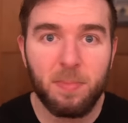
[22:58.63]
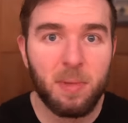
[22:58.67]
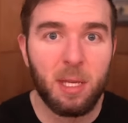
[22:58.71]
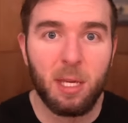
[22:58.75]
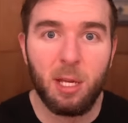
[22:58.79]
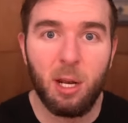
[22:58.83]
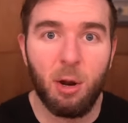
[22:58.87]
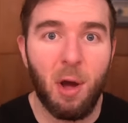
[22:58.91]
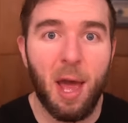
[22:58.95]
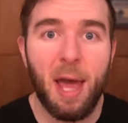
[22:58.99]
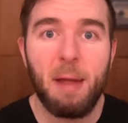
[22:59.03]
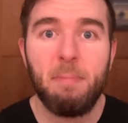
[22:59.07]

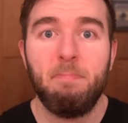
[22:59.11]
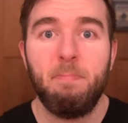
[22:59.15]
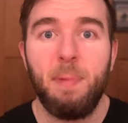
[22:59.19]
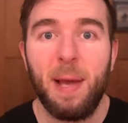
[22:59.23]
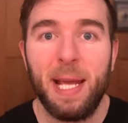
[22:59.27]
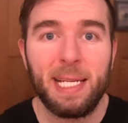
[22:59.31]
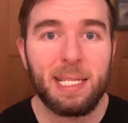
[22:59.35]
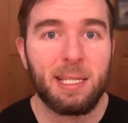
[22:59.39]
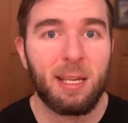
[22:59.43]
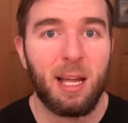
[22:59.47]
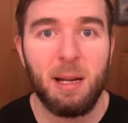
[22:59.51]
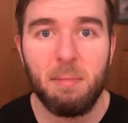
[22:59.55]
you know, at
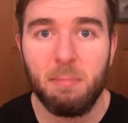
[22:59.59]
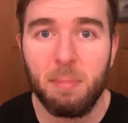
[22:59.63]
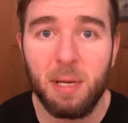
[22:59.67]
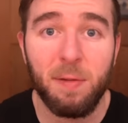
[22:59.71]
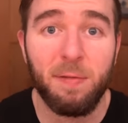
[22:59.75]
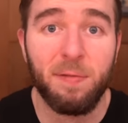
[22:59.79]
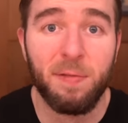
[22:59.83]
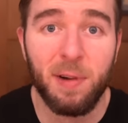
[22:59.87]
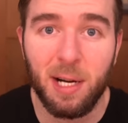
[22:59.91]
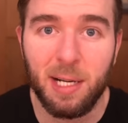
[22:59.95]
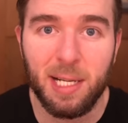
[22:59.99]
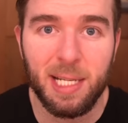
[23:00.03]
baseline, me
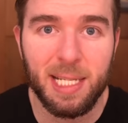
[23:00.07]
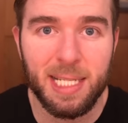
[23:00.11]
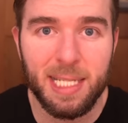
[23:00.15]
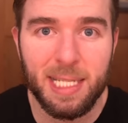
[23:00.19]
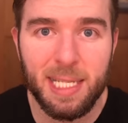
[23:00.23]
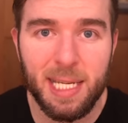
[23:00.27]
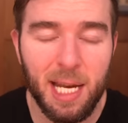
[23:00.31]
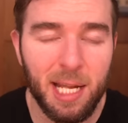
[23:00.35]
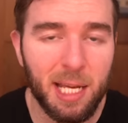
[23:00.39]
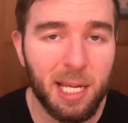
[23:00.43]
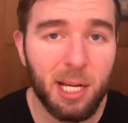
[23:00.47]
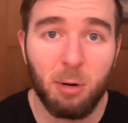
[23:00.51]
fucking
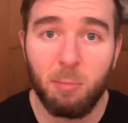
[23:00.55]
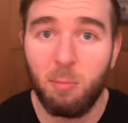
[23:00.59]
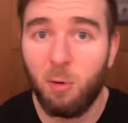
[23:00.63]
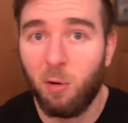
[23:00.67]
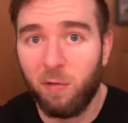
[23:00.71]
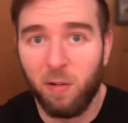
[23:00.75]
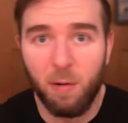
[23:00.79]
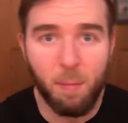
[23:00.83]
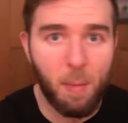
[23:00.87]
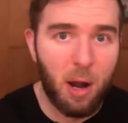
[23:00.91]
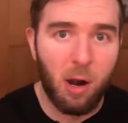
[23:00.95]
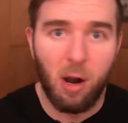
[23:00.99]
sitting here,
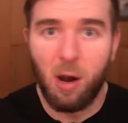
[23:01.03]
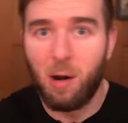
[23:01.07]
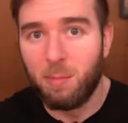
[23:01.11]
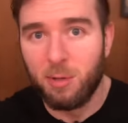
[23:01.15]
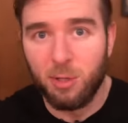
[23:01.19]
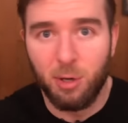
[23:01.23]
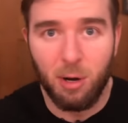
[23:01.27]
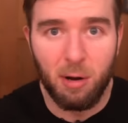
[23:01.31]
moving my arms